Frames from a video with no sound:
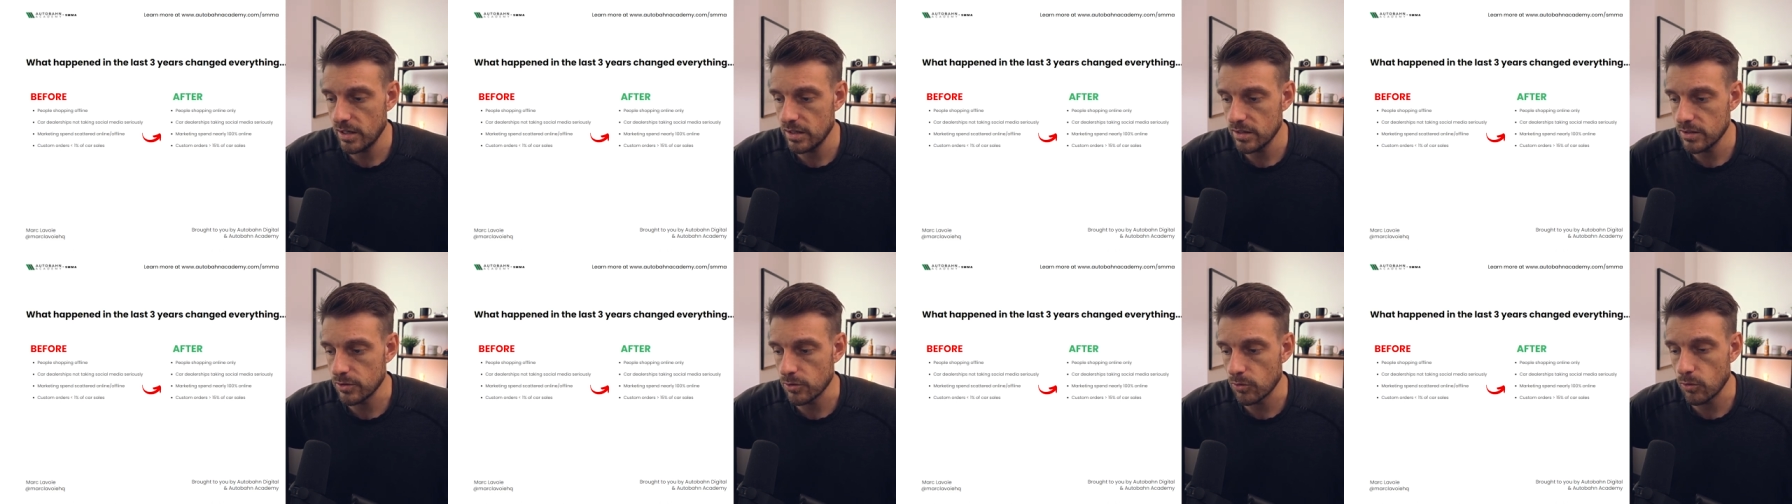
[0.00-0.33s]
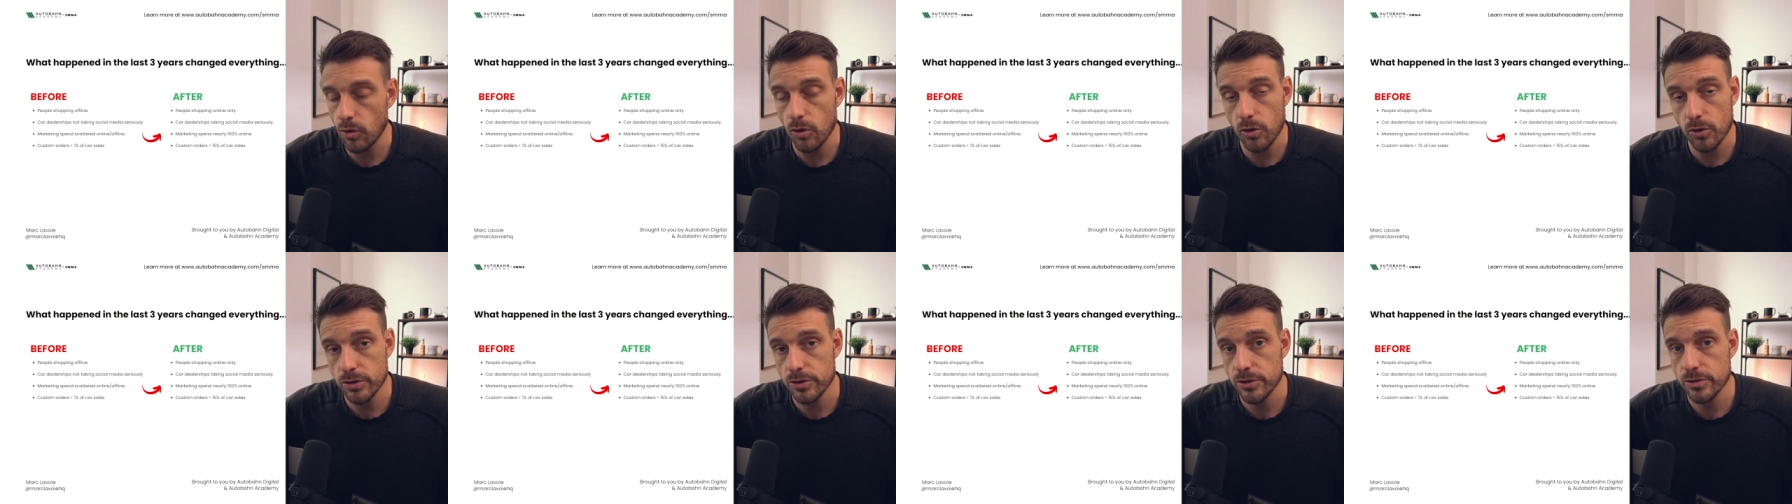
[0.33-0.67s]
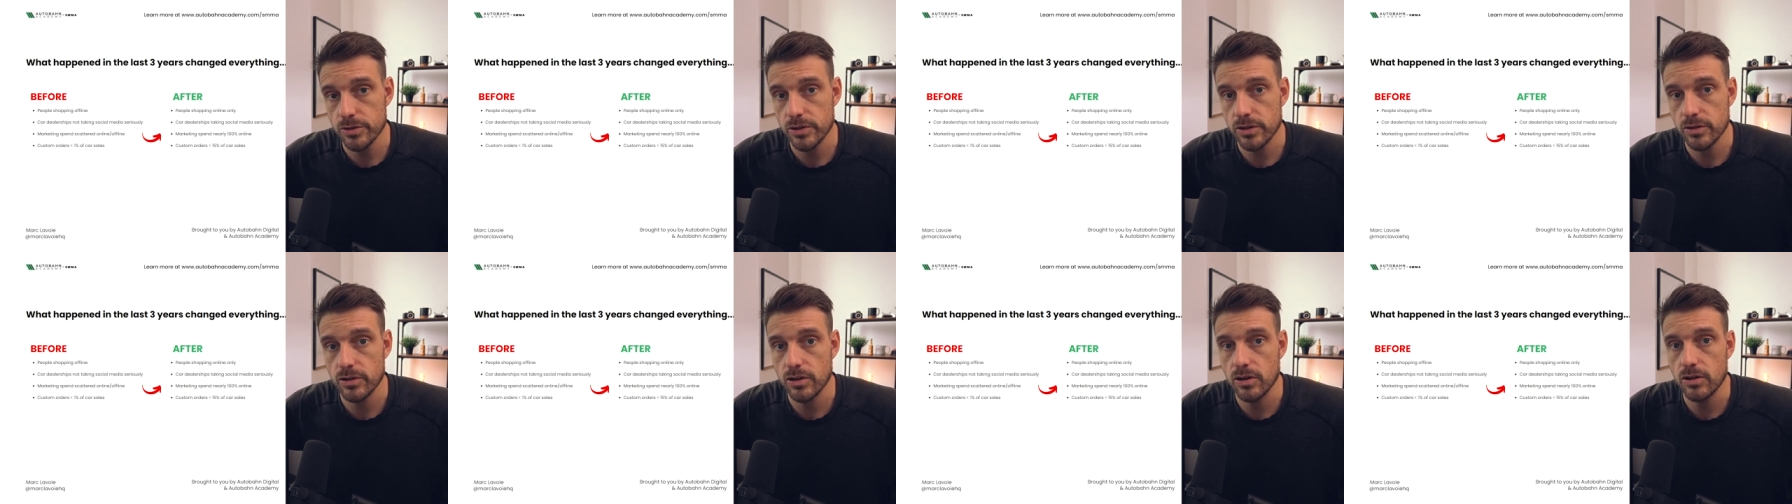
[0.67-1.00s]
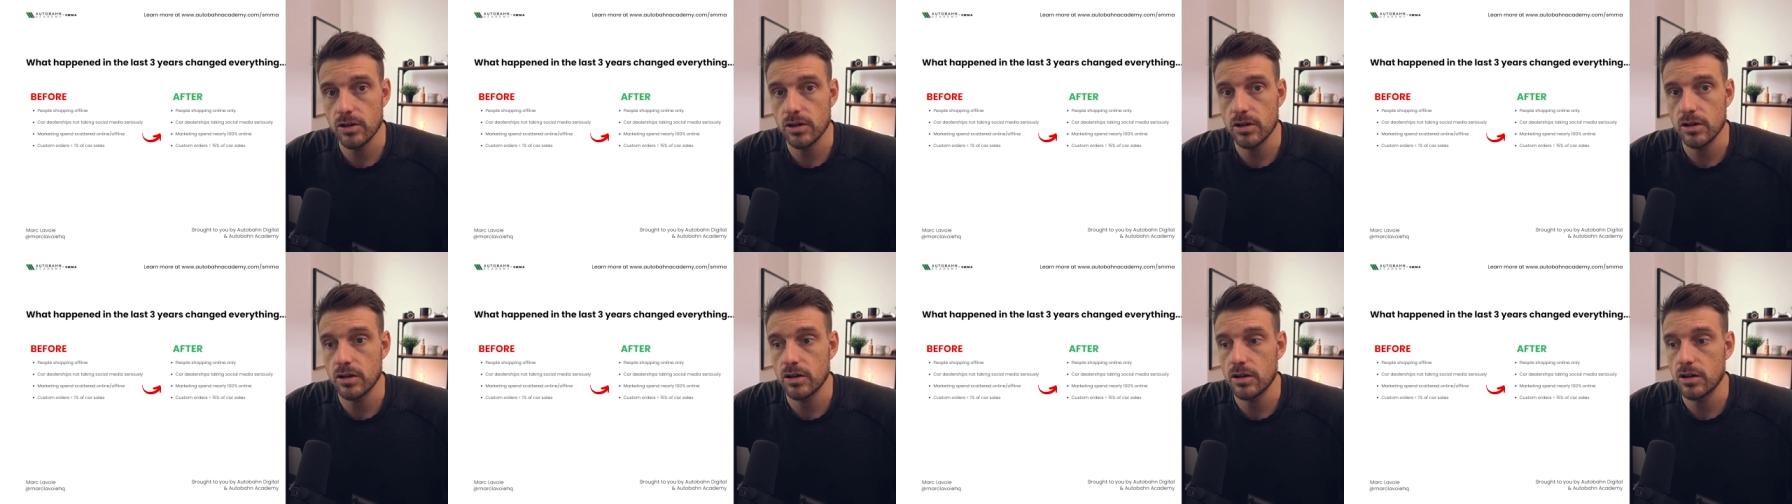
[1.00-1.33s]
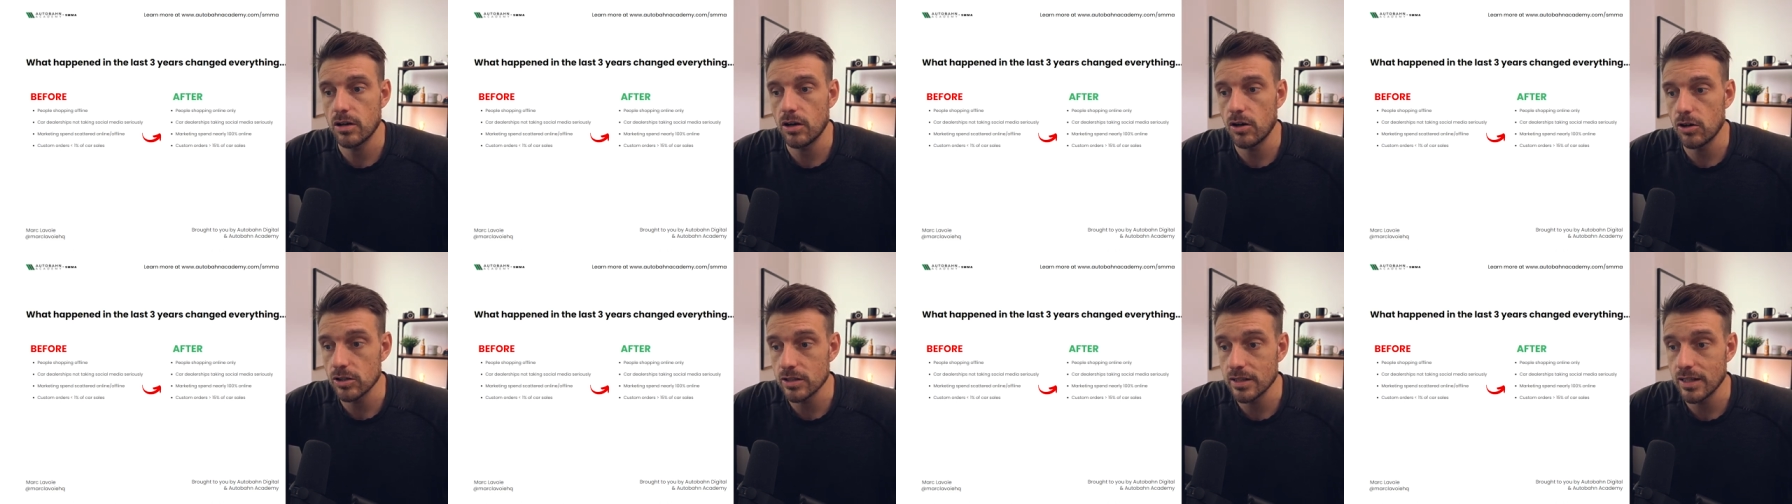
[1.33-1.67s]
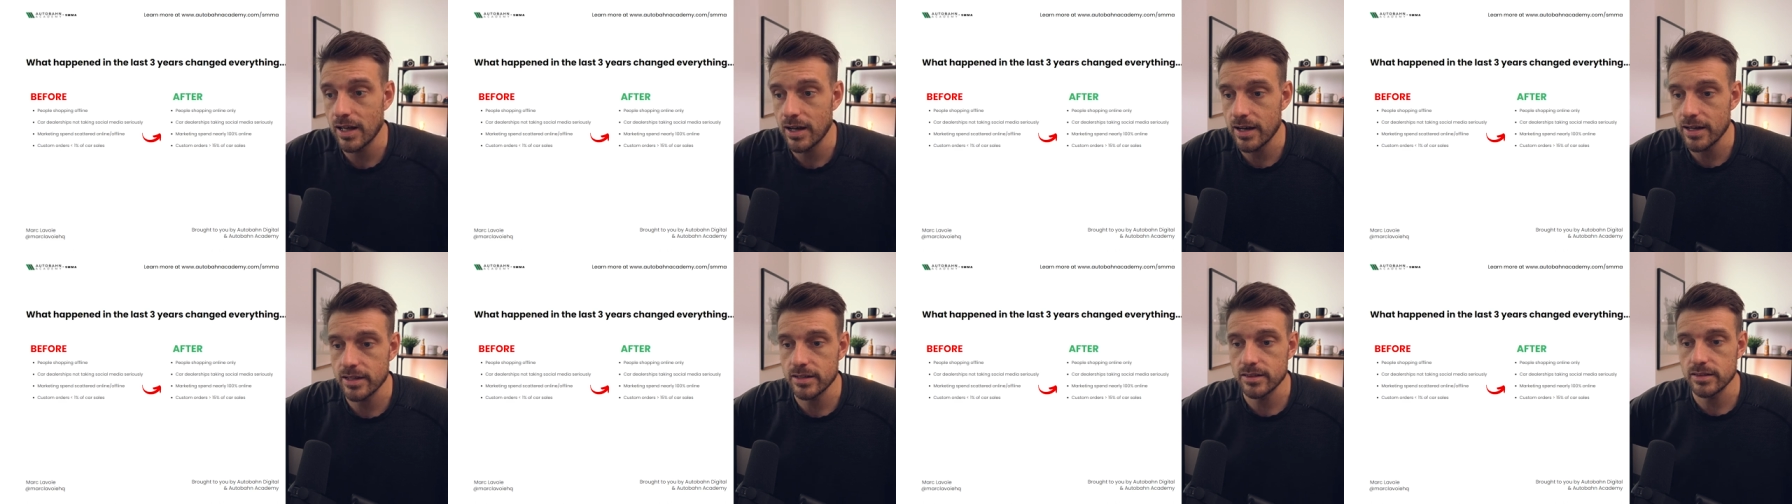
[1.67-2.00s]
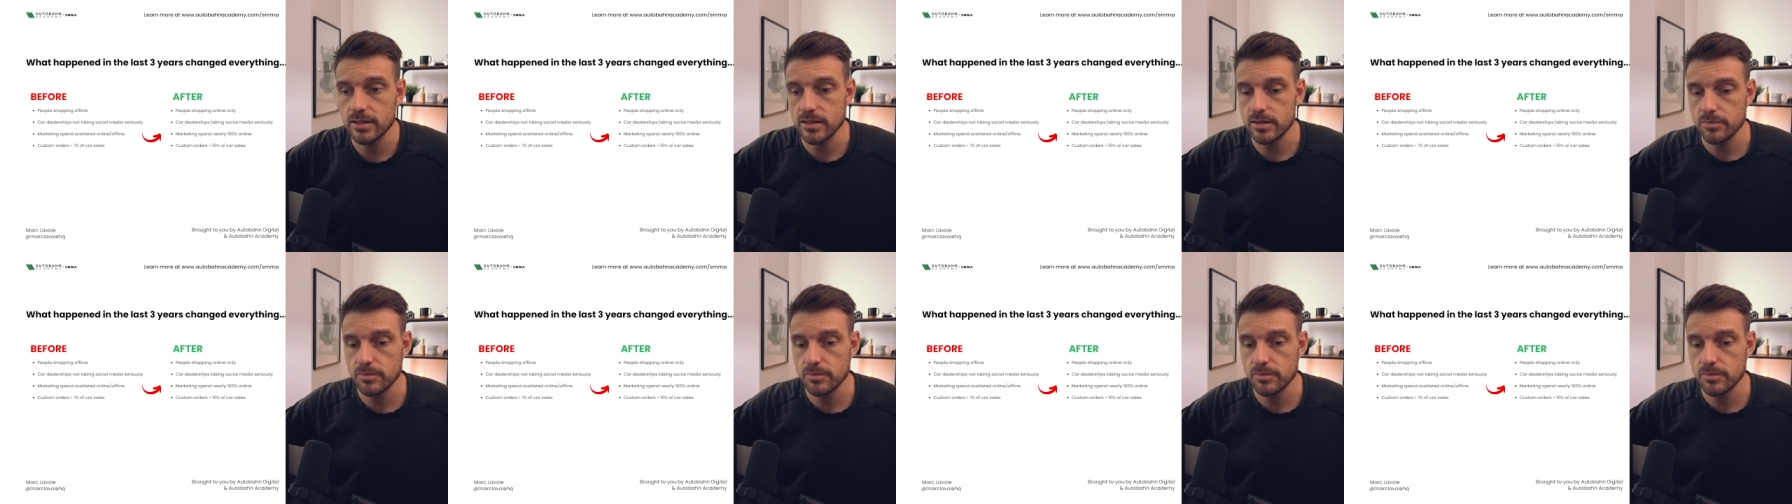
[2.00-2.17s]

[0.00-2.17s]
you know order their car online